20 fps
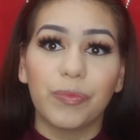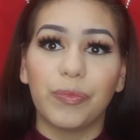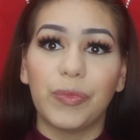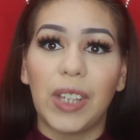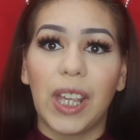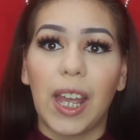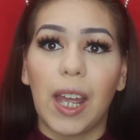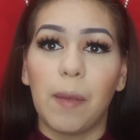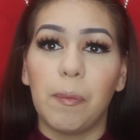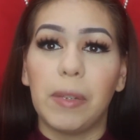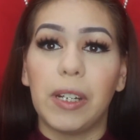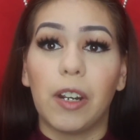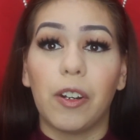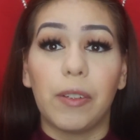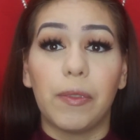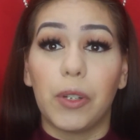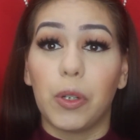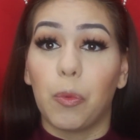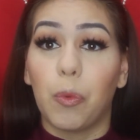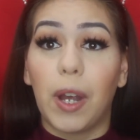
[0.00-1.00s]
yeah, I mean, I
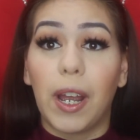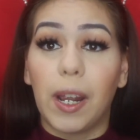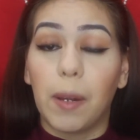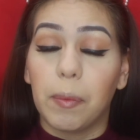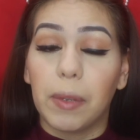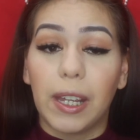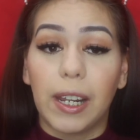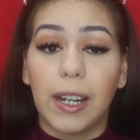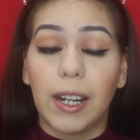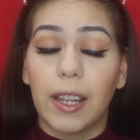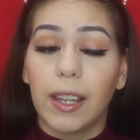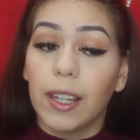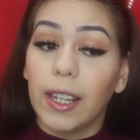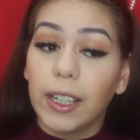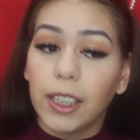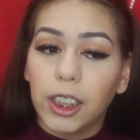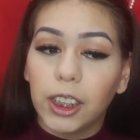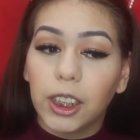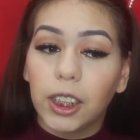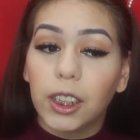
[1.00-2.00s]
don't even know why I applied
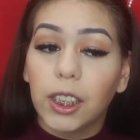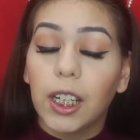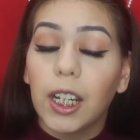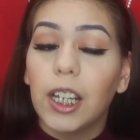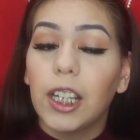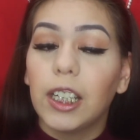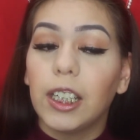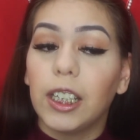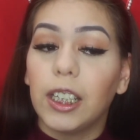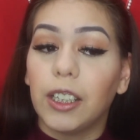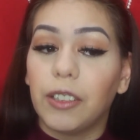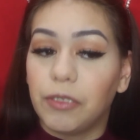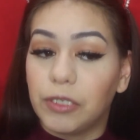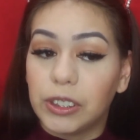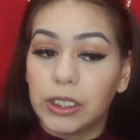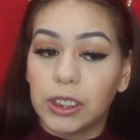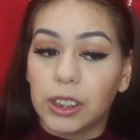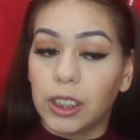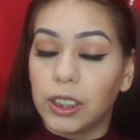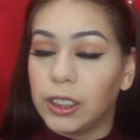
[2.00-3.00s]
liner if
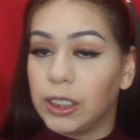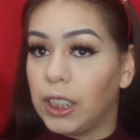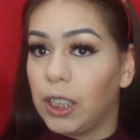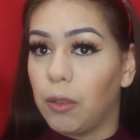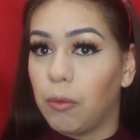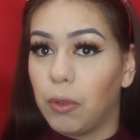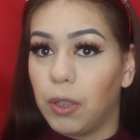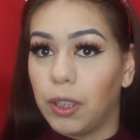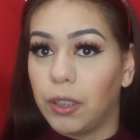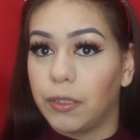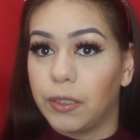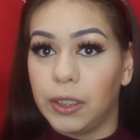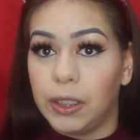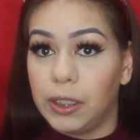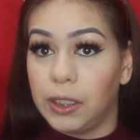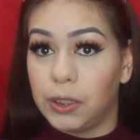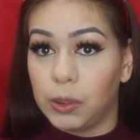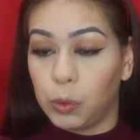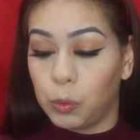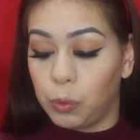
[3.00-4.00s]
it's going to get watery
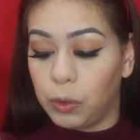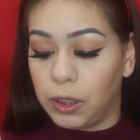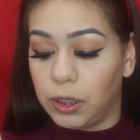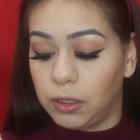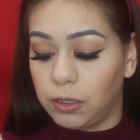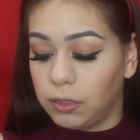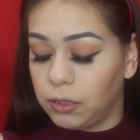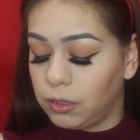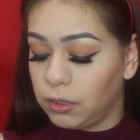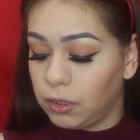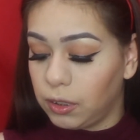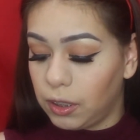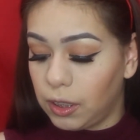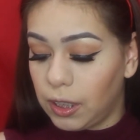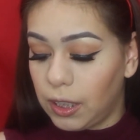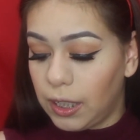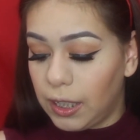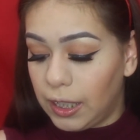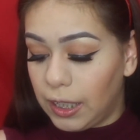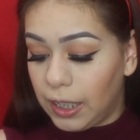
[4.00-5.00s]
as well.
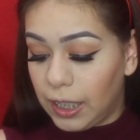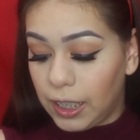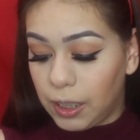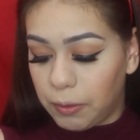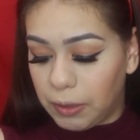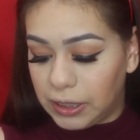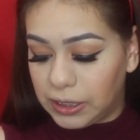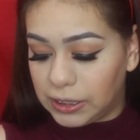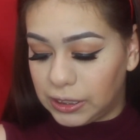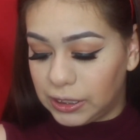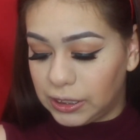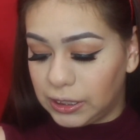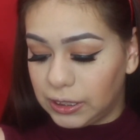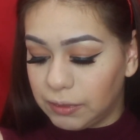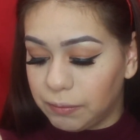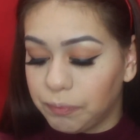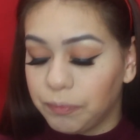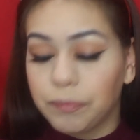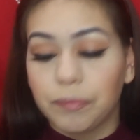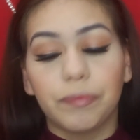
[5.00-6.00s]
Anyways,
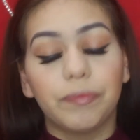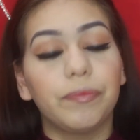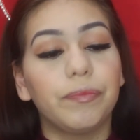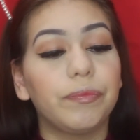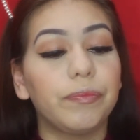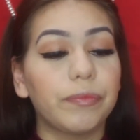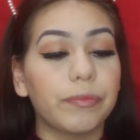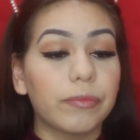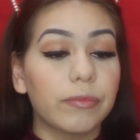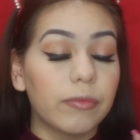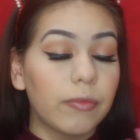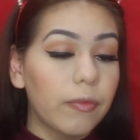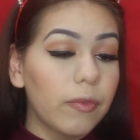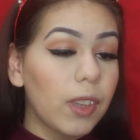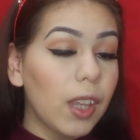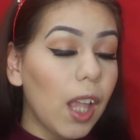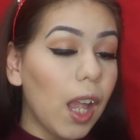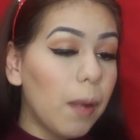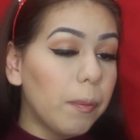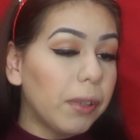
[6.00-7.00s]

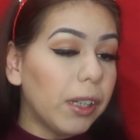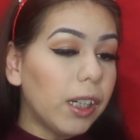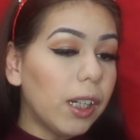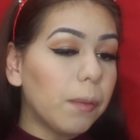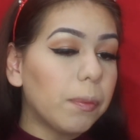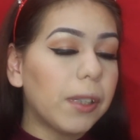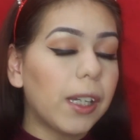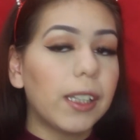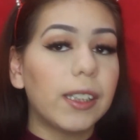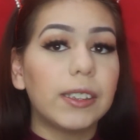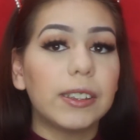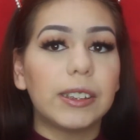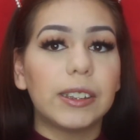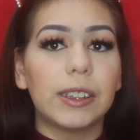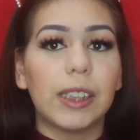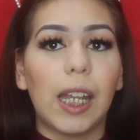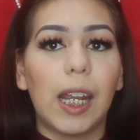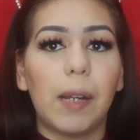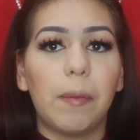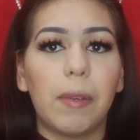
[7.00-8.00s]
I'm going to apply the
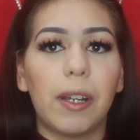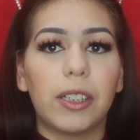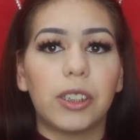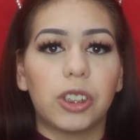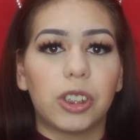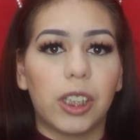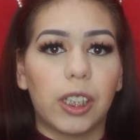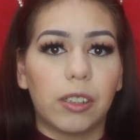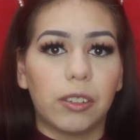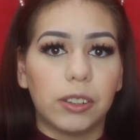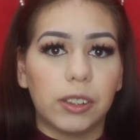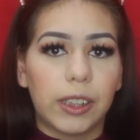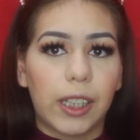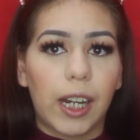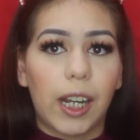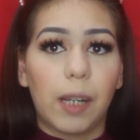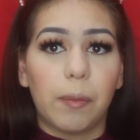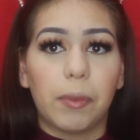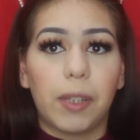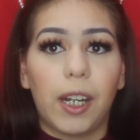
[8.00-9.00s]
same shadows that
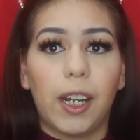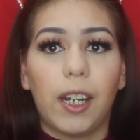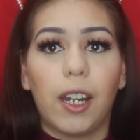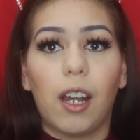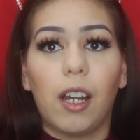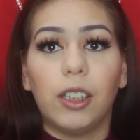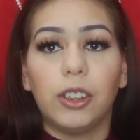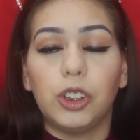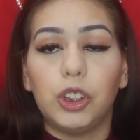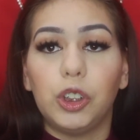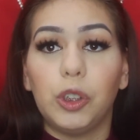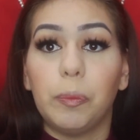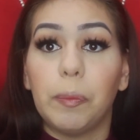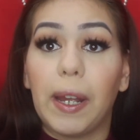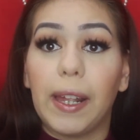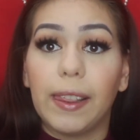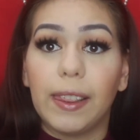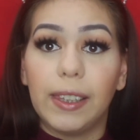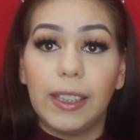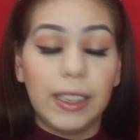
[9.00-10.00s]
I applied onto
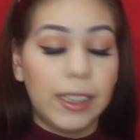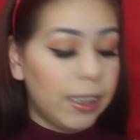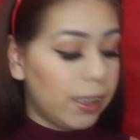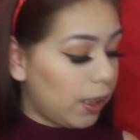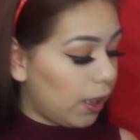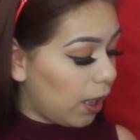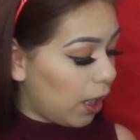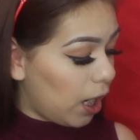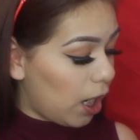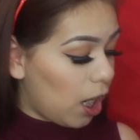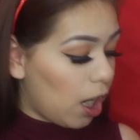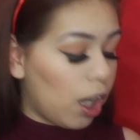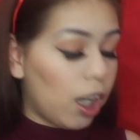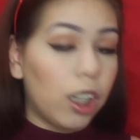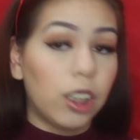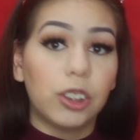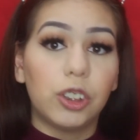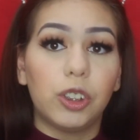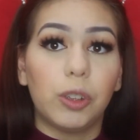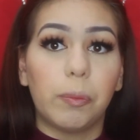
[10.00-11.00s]
my lid,
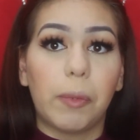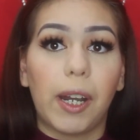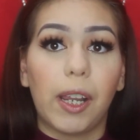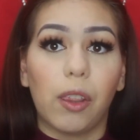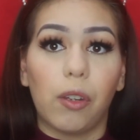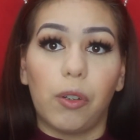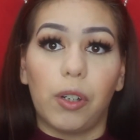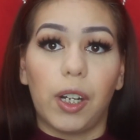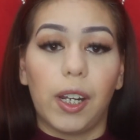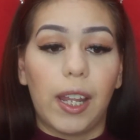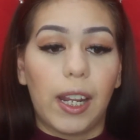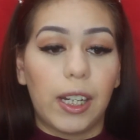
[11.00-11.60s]
onto my lower